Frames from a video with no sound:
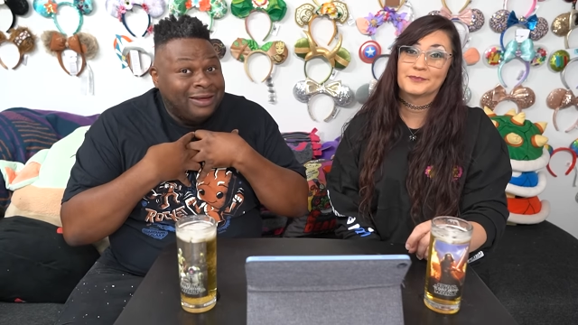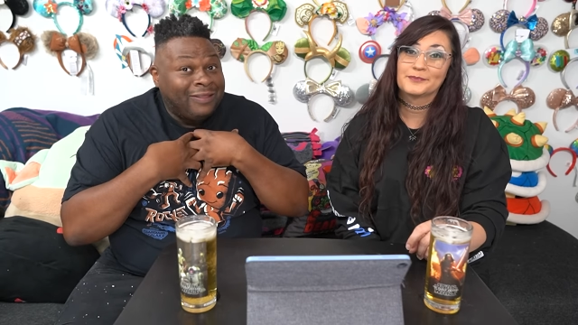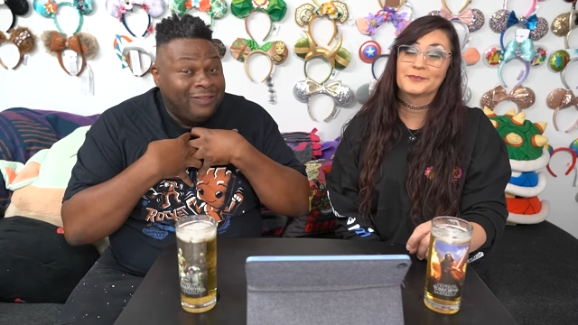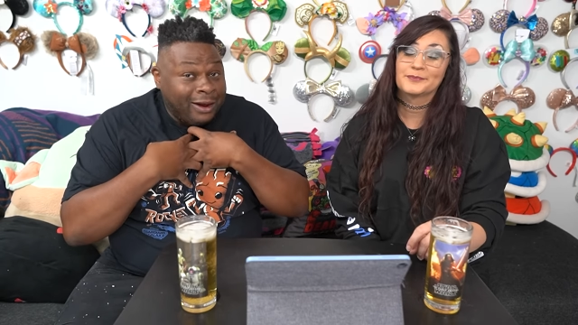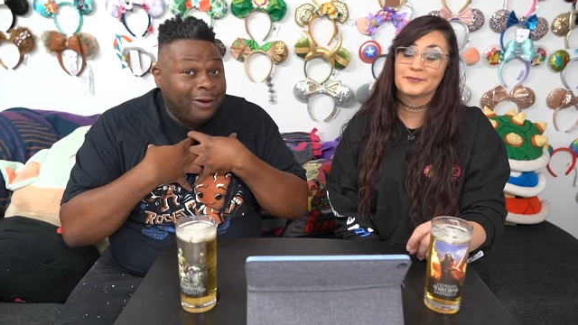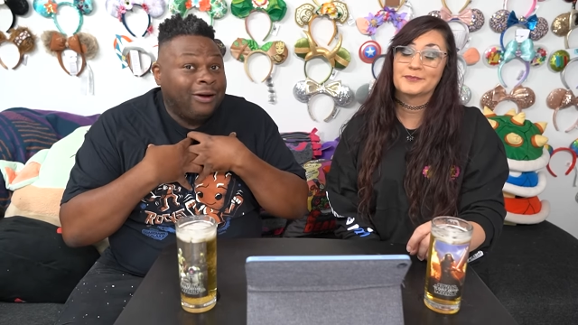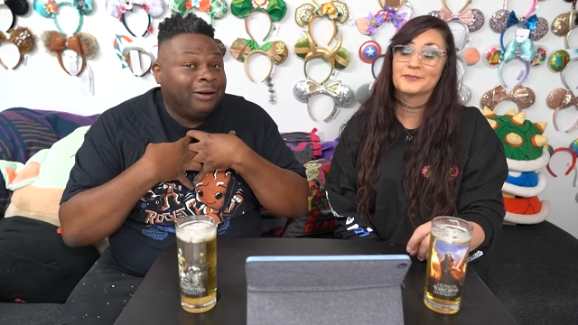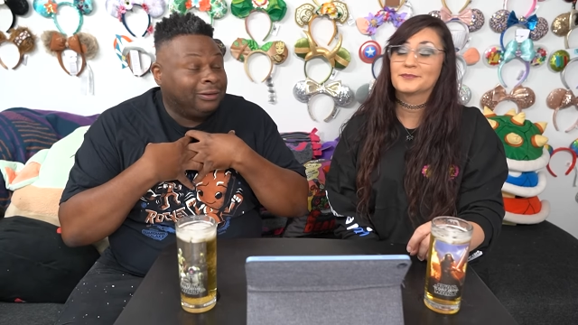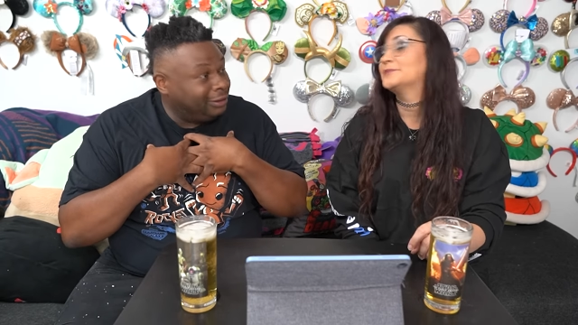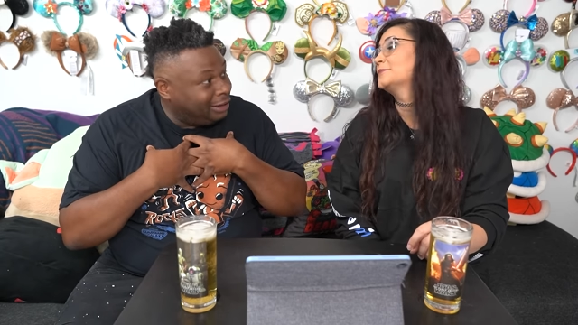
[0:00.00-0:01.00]
Speaker 1: there
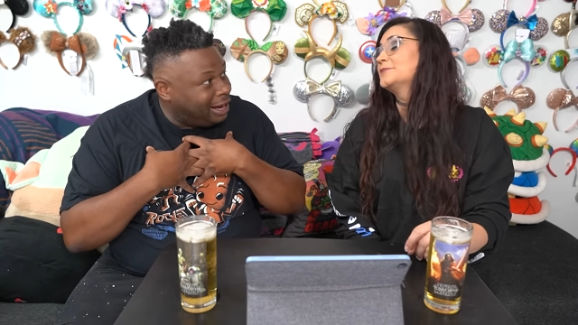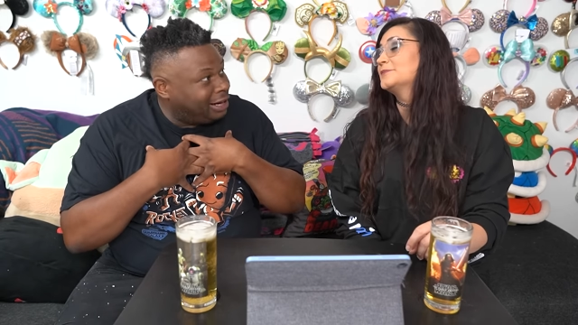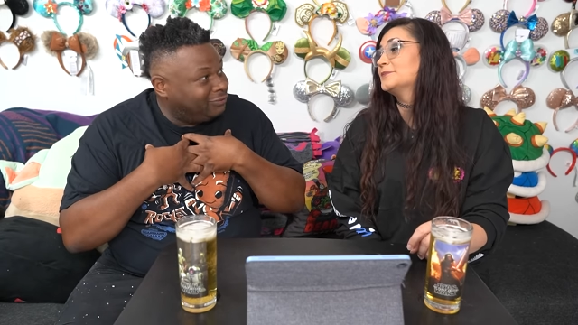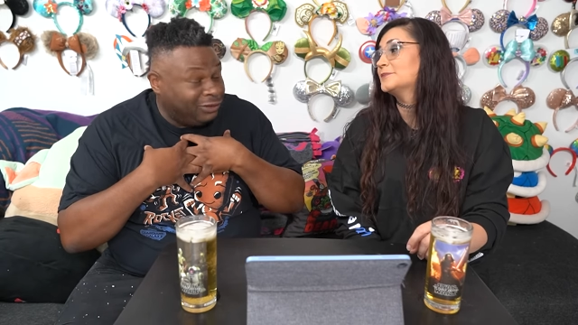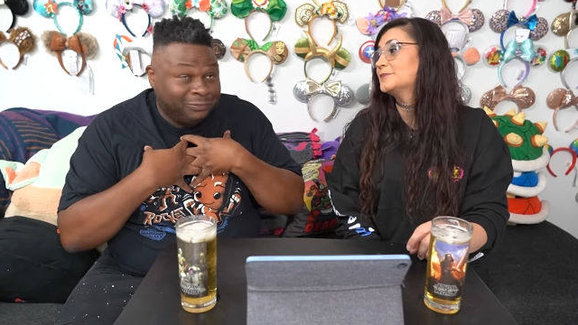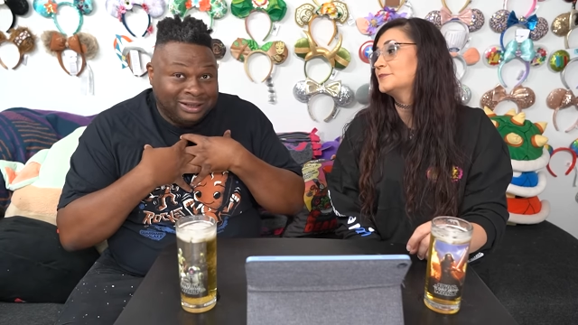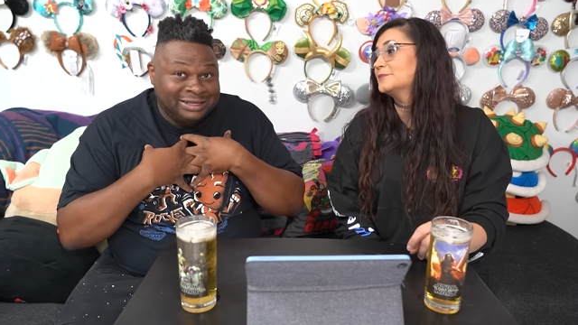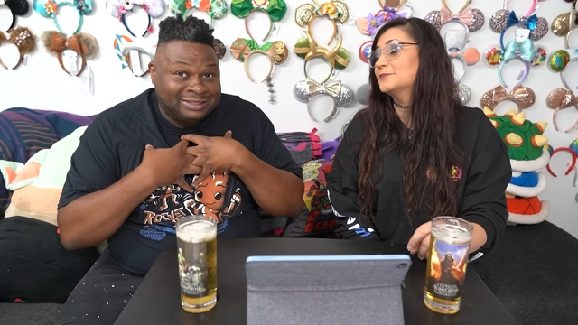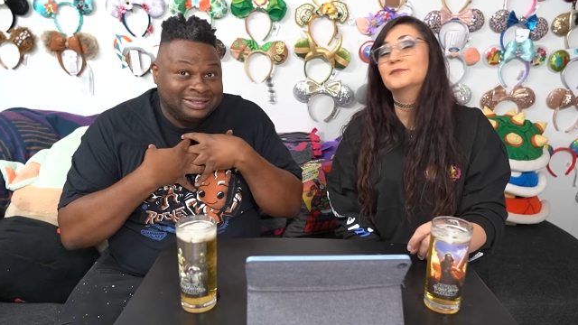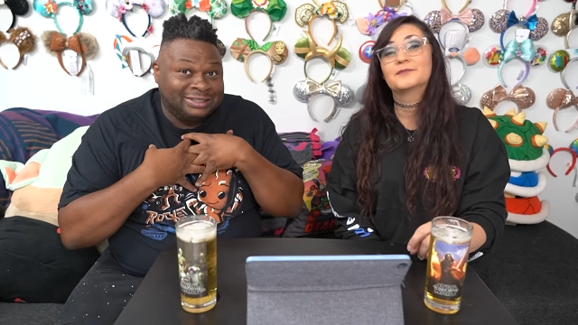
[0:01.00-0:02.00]
are a lot of other
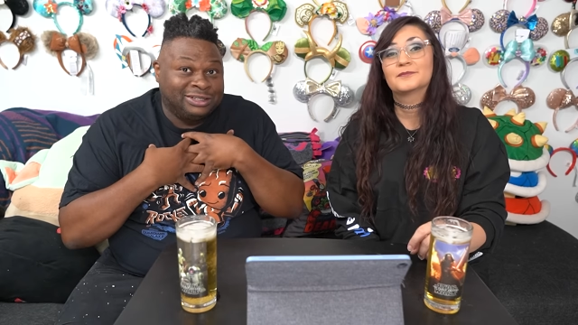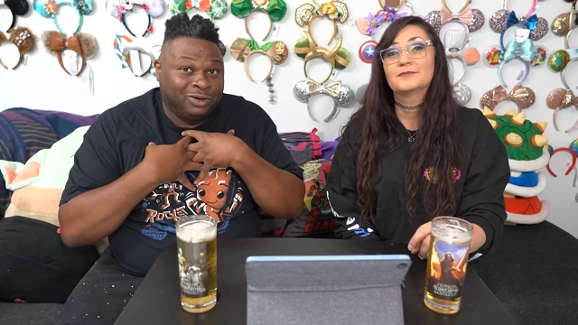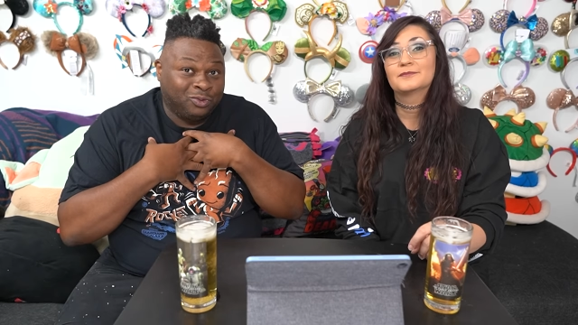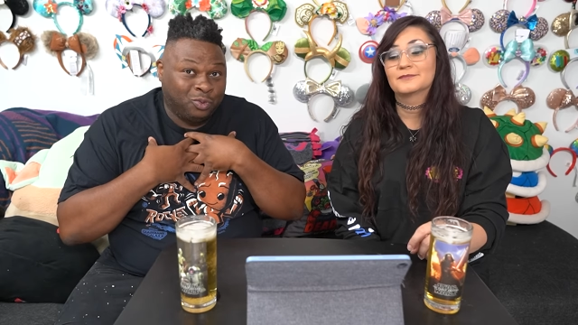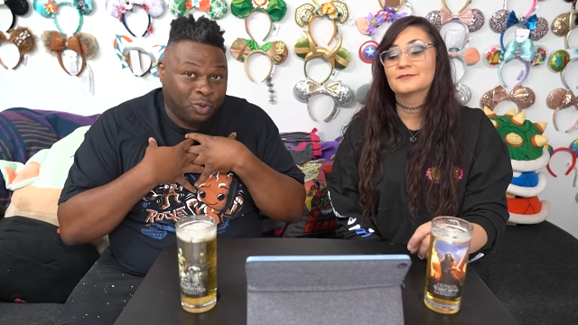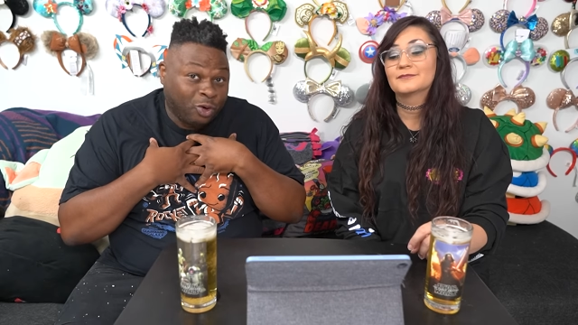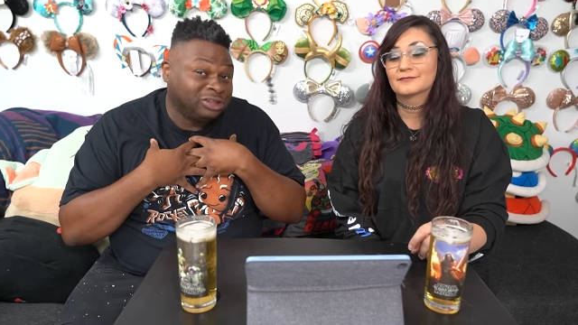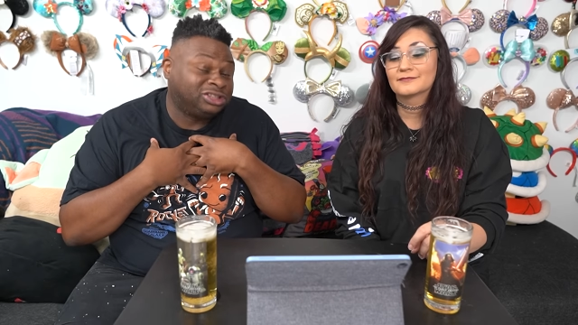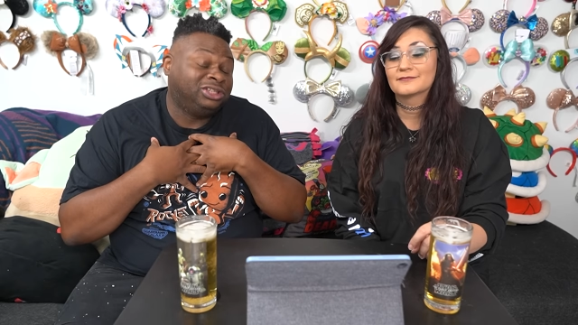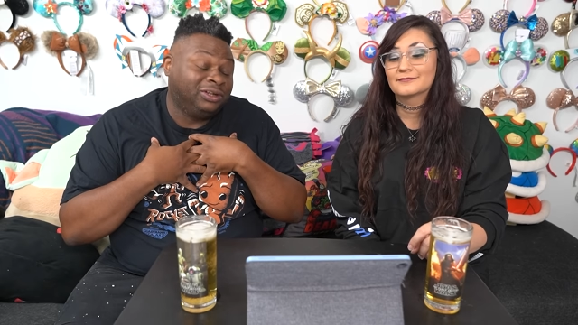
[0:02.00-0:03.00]
places that are
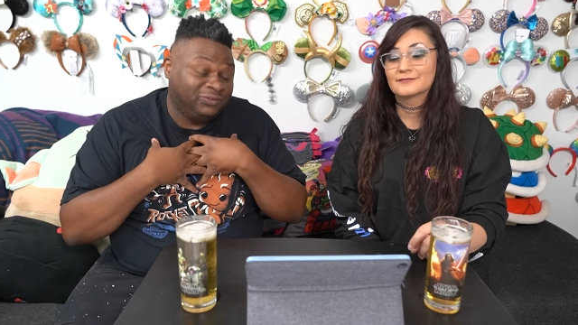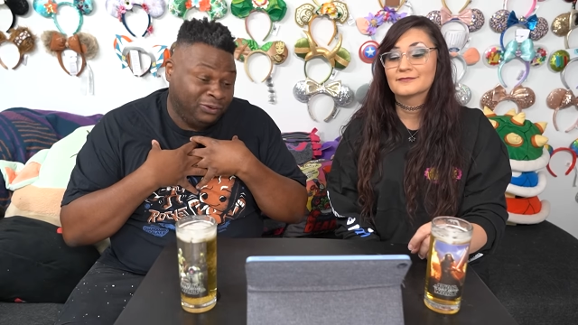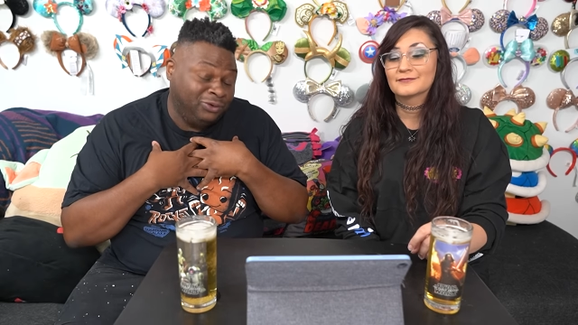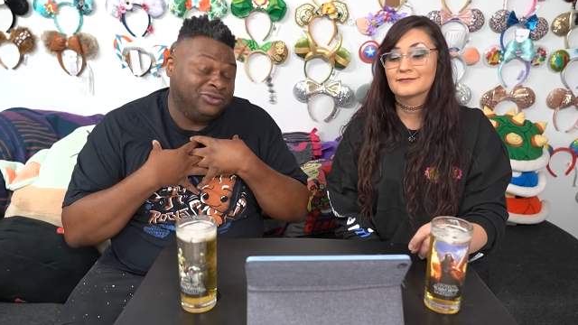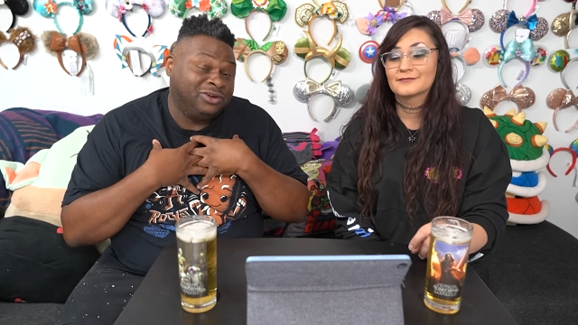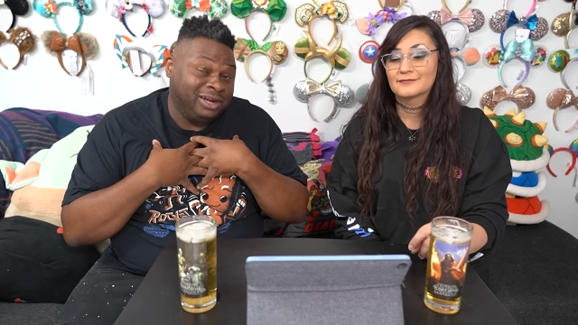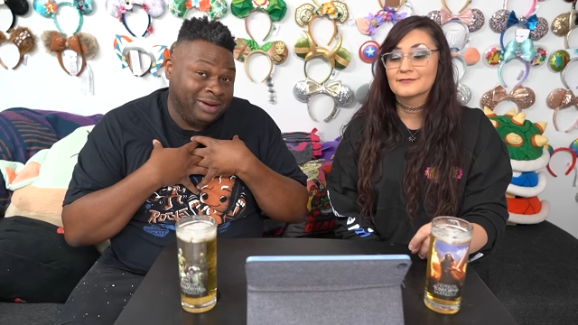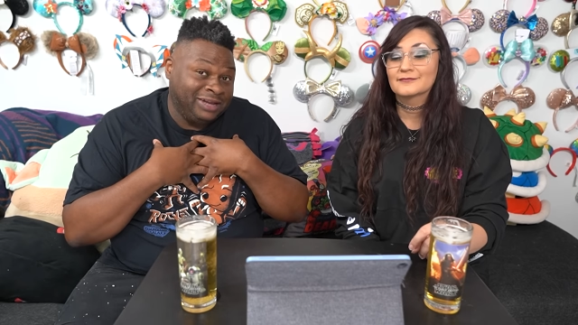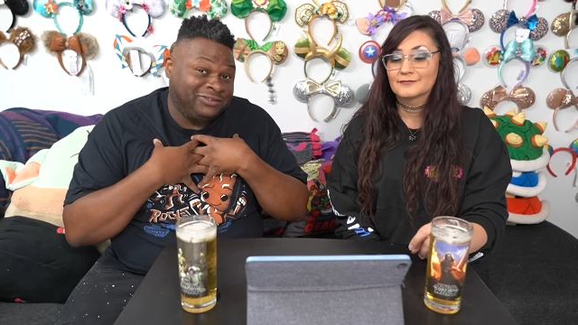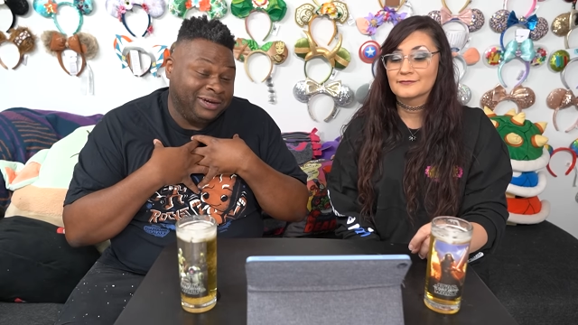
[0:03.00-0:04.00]
worse than the food you can get in
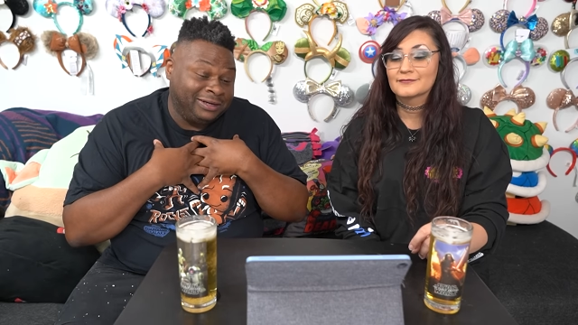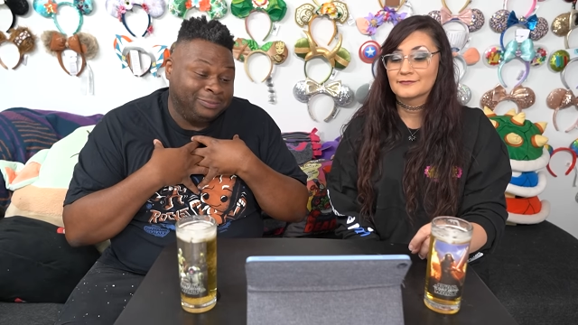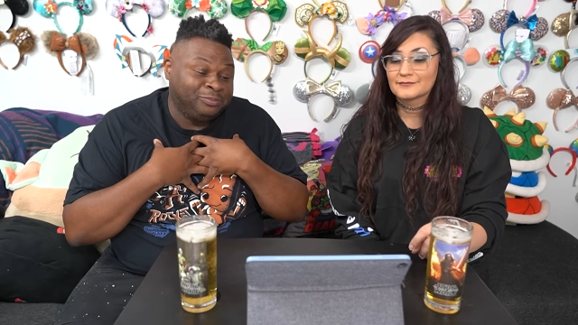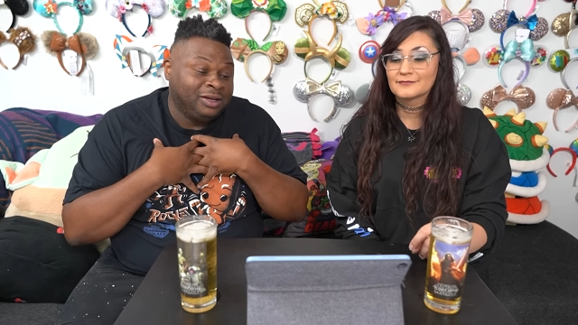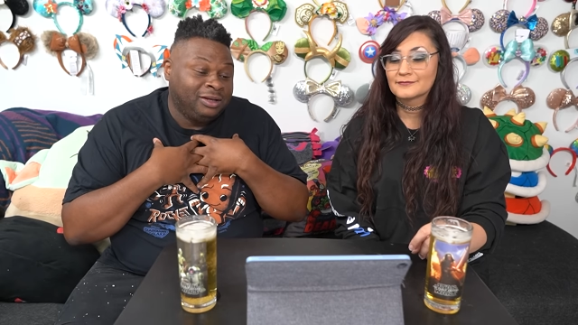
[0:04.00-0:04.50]
Magic Kingdom.